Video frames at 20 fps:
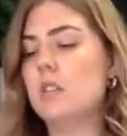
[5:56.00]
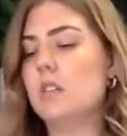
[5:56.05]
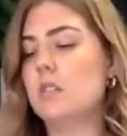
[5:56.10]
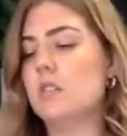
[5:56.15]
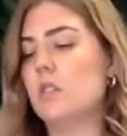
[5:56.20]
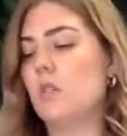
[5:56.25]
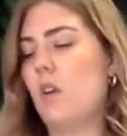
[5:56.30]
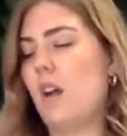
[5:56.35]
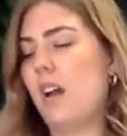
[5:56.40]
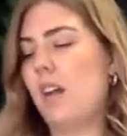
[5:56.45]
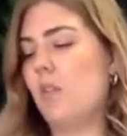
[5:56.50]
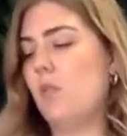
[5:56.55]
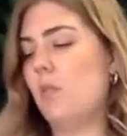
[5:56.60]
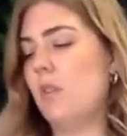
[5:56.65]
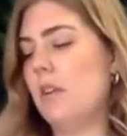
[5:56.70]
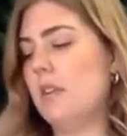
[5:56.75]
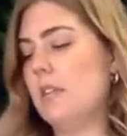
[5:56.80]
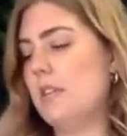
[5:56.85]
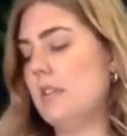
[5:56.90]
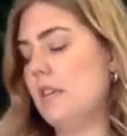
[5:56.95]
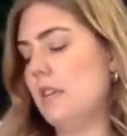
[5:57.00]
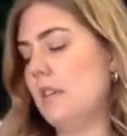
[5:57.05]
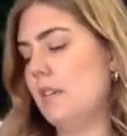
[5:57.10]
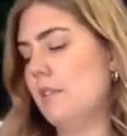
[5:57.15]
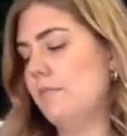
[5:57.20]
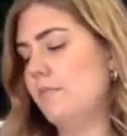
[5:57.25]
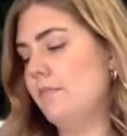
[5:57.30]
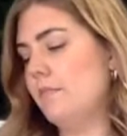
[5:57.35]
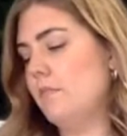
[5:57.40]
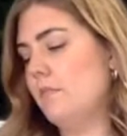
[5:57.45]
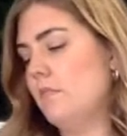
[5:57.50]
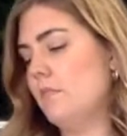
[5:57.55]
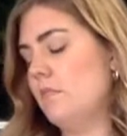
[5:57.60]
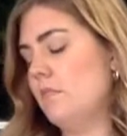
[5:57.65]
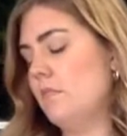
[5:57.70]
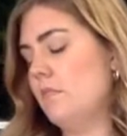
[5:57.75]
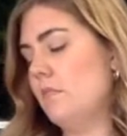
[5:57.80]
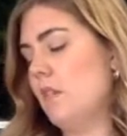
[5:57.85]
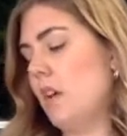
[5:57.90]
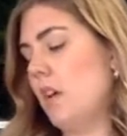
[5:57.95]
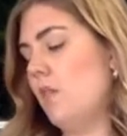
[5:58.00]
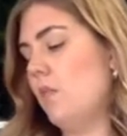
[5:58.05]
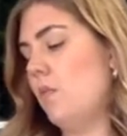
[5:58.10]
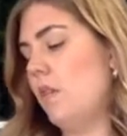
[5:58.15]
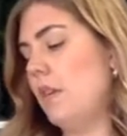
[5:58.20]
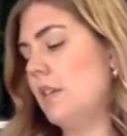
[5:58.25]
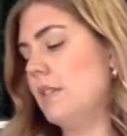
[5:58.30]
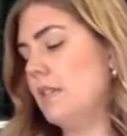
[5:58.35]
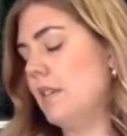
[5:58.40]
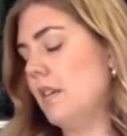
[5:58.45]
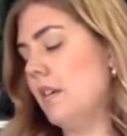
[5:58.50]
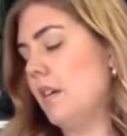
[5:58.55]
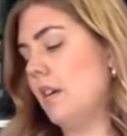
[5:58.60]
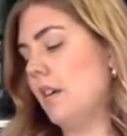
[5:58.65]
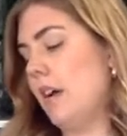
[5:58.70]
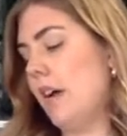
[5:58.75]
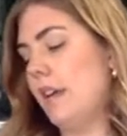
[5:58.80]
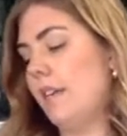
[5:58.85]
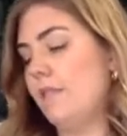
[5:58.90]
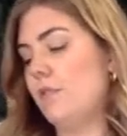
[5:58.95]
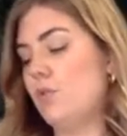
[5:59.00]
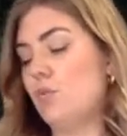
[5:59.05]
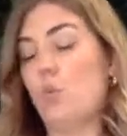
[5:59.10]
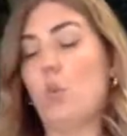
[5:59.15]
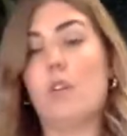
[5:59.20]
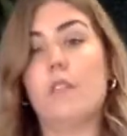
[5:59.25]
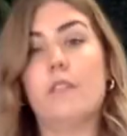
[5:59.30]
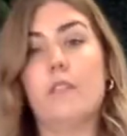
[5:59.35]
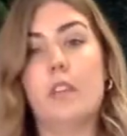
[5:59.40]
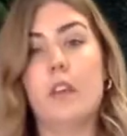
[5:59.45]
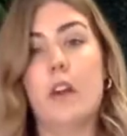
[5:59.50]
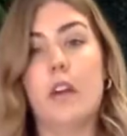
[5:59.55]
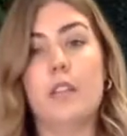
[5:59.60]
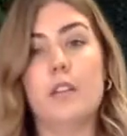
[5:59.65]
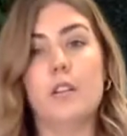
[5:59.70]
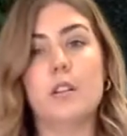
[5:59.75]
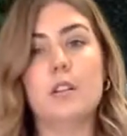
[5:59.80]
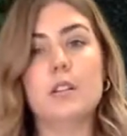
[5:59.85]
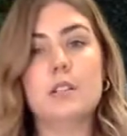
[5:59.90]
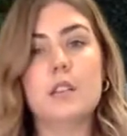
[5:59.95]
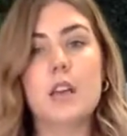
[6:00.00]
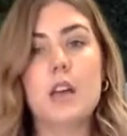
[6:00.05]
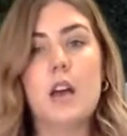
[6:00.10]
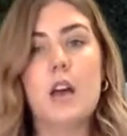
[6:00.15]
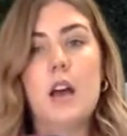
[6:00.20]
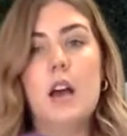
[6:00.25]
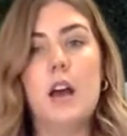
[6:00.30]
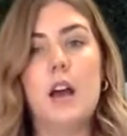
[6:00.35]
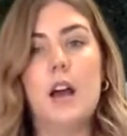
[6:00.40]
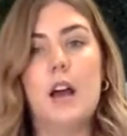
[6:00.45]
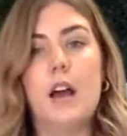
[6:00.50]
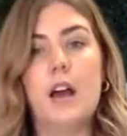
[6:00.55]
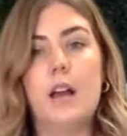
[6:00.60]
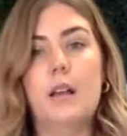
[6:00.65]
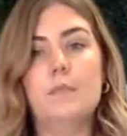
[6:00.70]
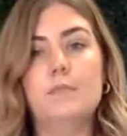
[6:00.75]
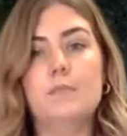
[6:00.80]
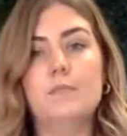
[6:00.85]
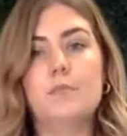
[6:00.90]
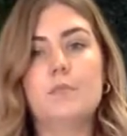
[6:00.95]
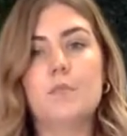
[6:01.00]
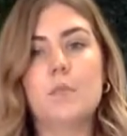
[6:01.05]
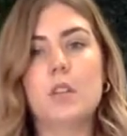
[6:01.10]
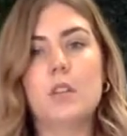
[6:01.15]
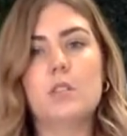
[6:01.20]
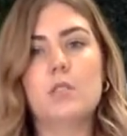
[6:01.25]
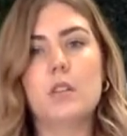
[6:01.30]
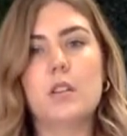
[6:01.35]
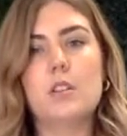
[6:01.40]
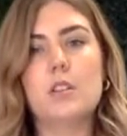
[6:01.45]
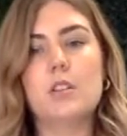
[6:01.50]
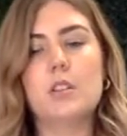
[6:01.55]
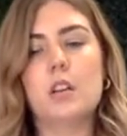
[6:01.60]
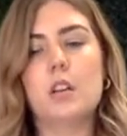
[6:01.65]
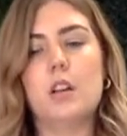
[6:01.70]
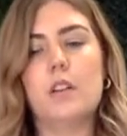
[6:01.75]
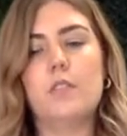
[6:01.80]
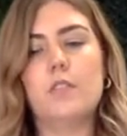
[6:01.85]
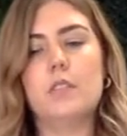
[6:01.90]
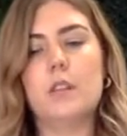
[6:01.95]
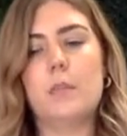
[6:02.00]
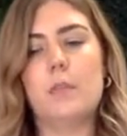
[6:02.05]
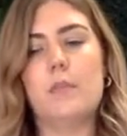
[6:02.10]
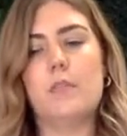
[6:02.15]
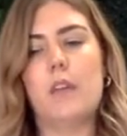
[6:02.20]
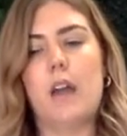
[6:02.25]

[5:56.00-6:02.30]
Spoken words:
So I don't want it to kind of dwarf the others. So I just took off some of the